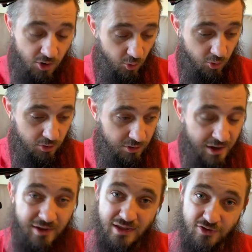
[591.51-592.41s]
or
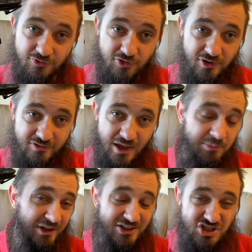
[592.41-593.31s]
if, for
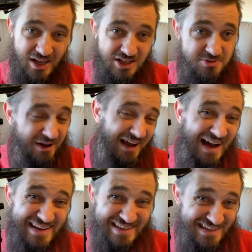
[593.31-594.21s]
example, I change my
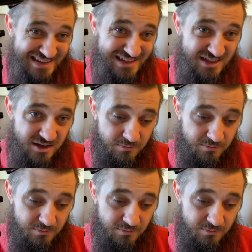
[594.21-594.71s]
IDE,